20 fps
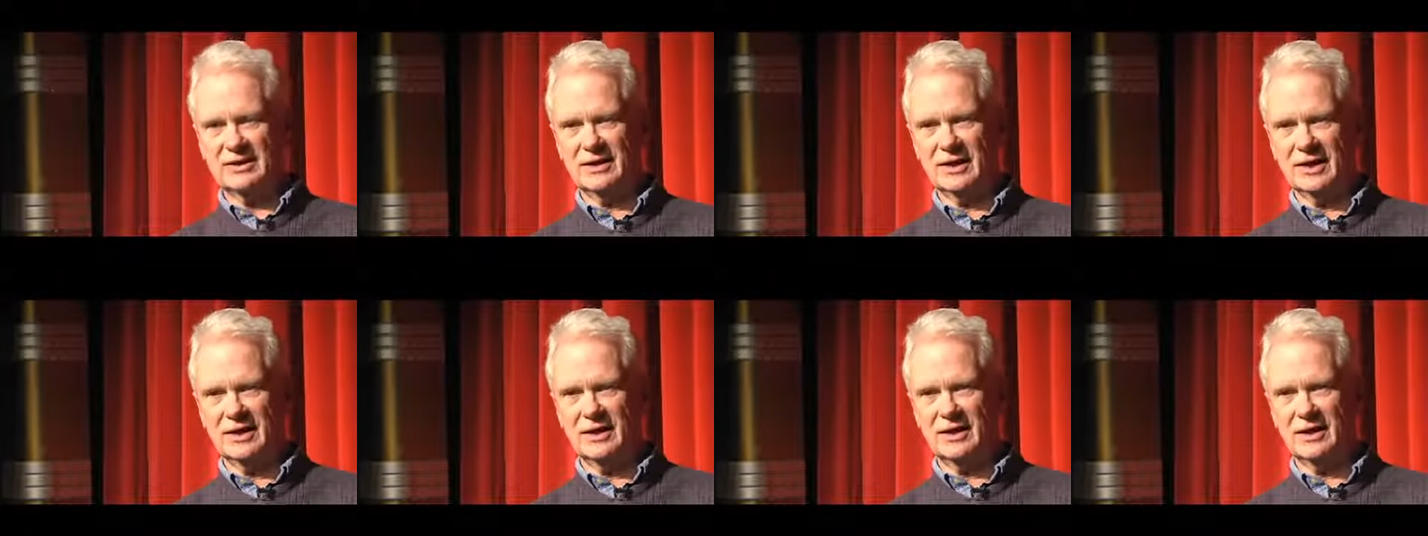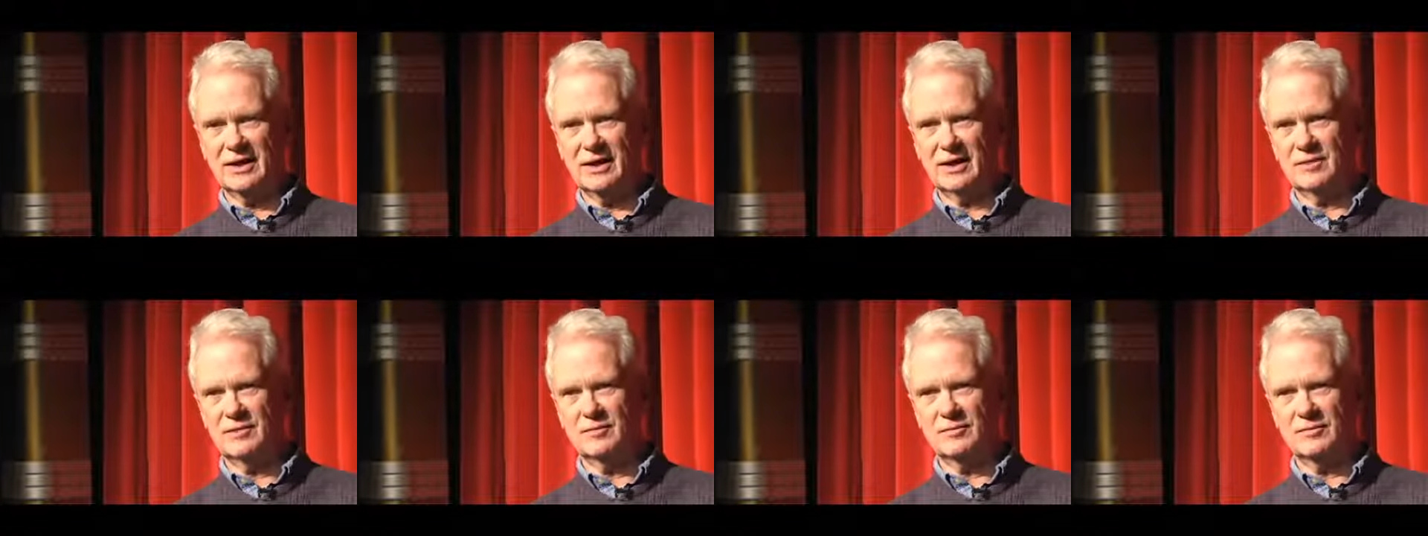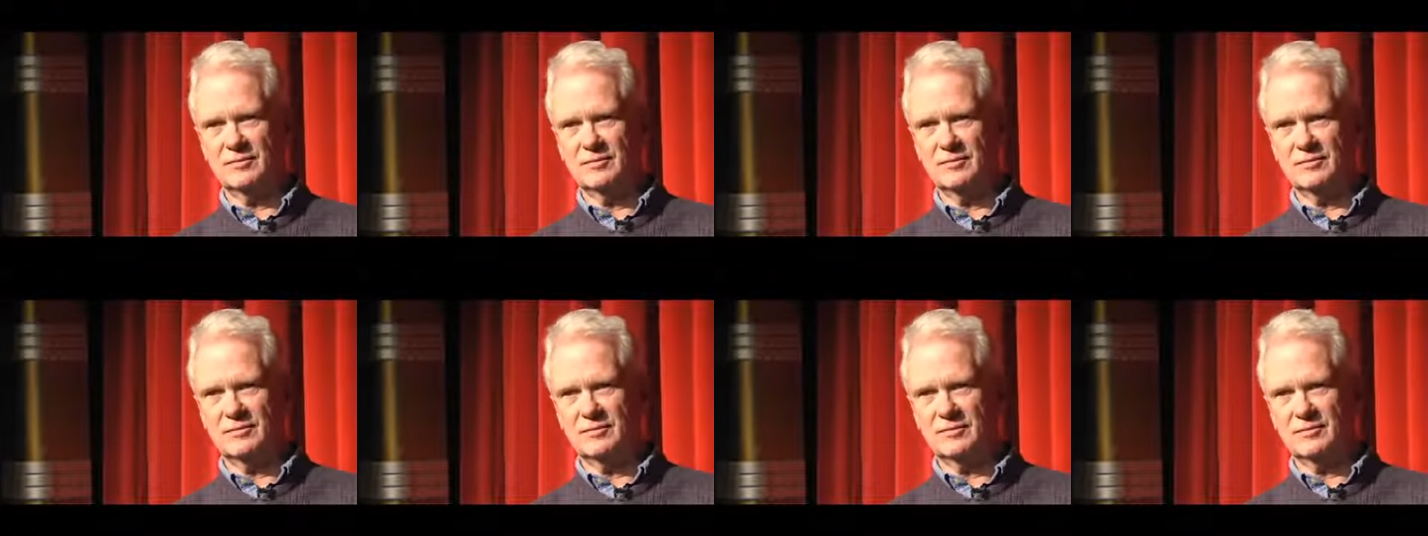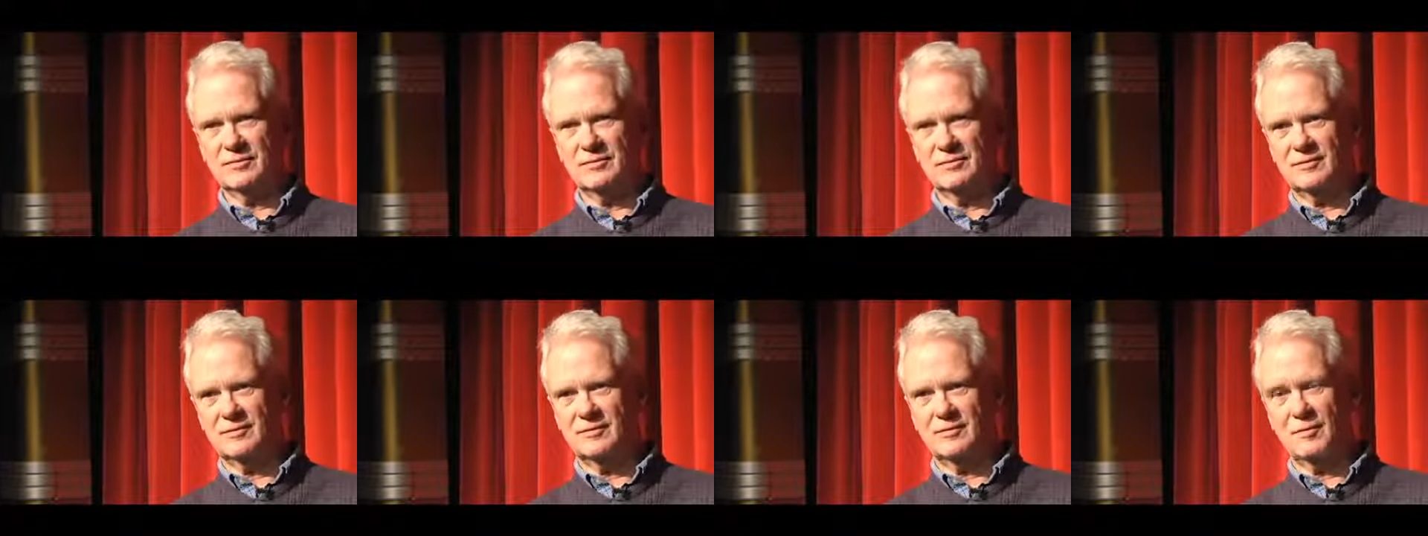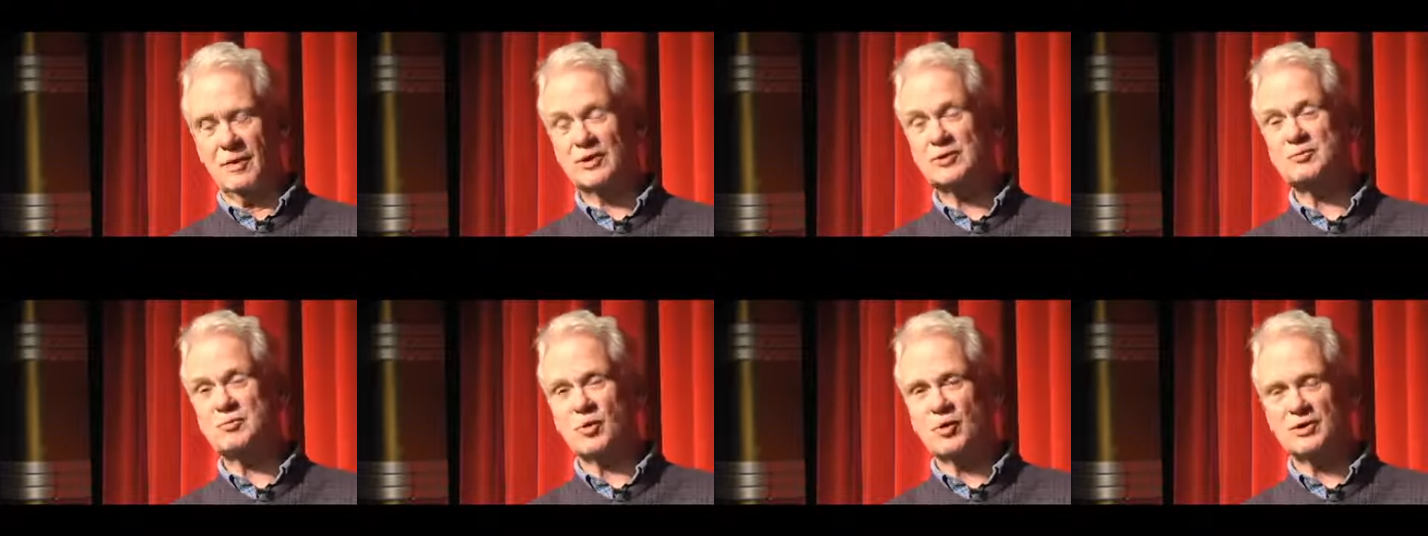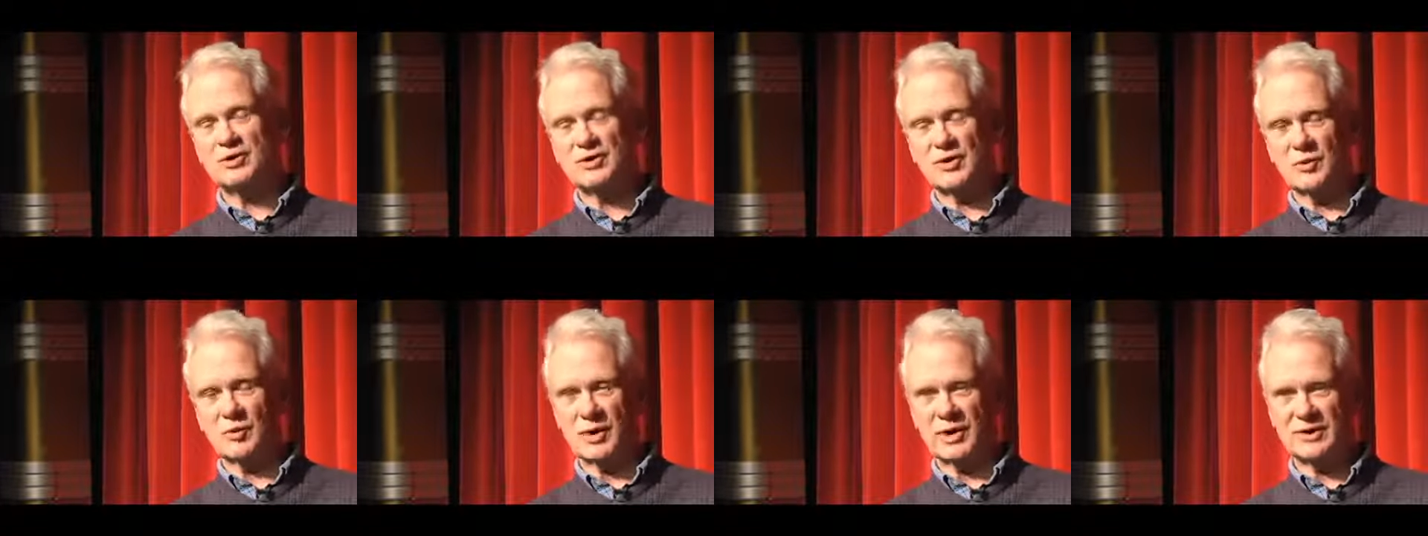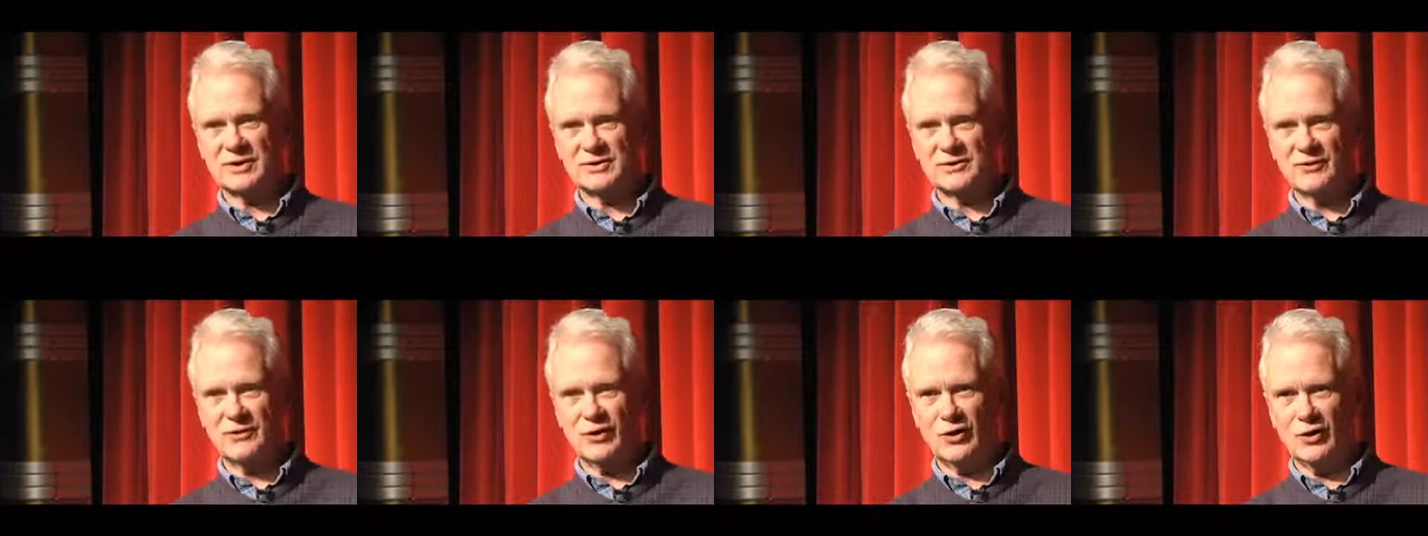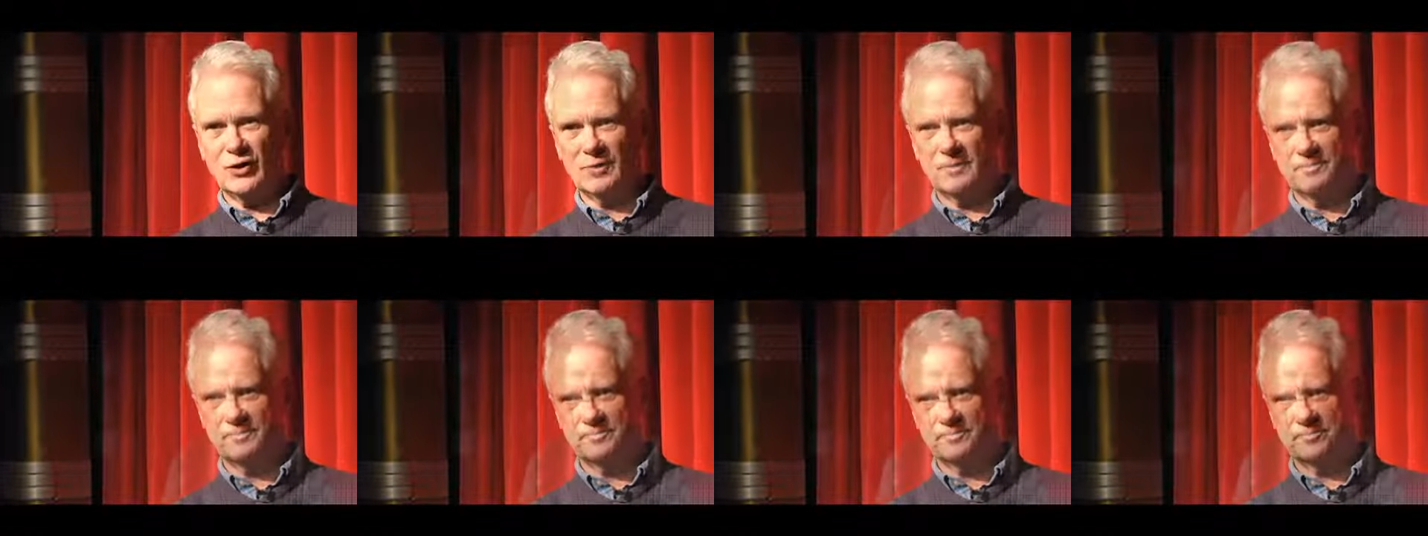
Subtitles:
and much more so when it's full.